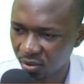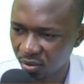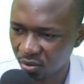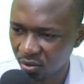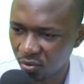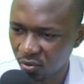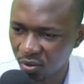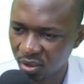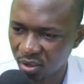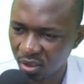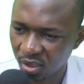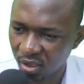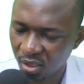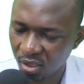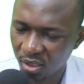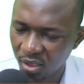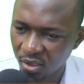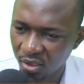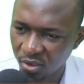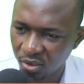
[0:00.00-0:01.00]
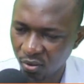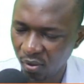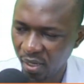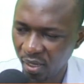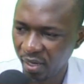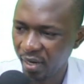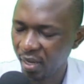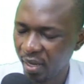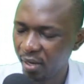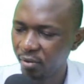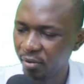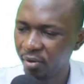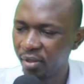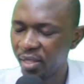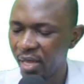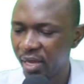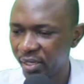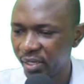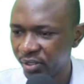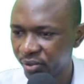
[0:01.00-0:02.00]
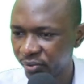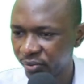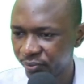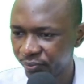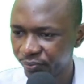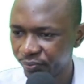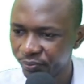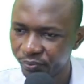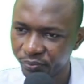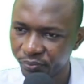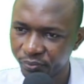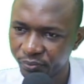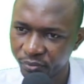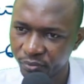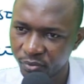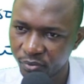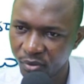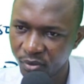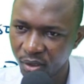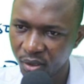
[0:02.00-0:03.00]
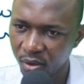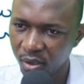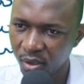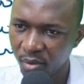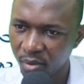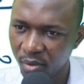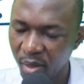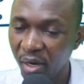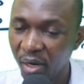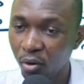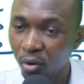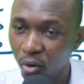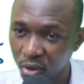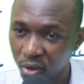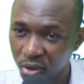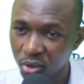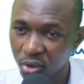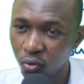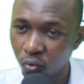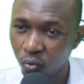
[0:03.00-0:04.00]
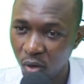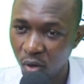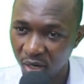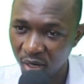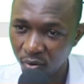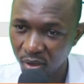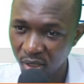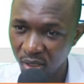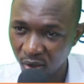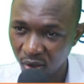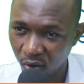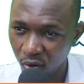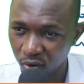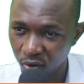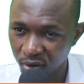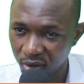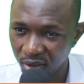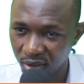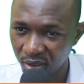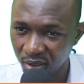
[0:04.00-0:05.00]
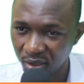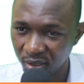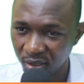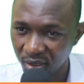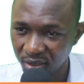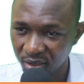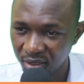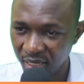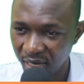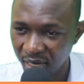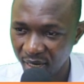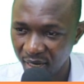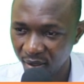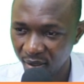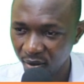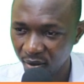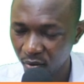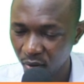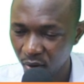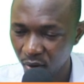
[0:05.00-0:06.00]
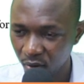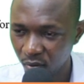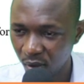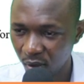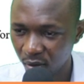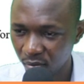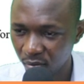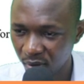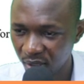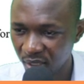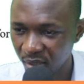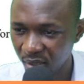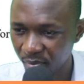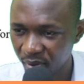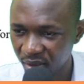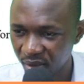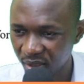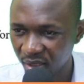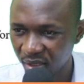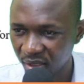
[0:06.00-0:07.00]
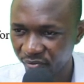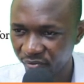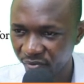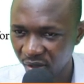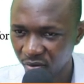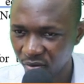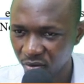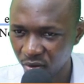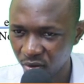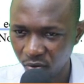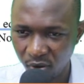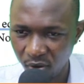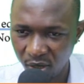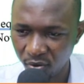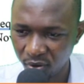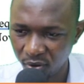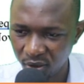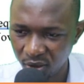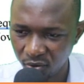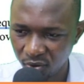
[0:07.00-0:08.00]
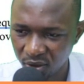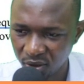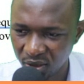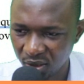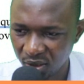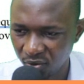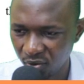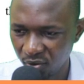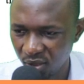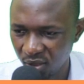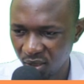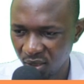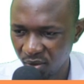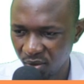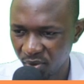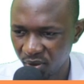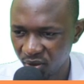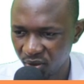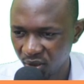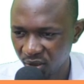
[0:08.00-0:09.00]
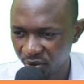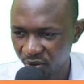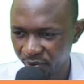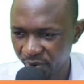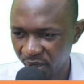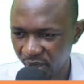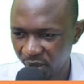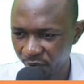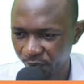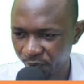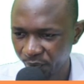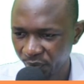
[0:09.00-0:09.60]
Good. So we are done with that. Remember, cost, you work with the cost. It's you don't work with the depreciated value. So we are not interested with the depreciated value.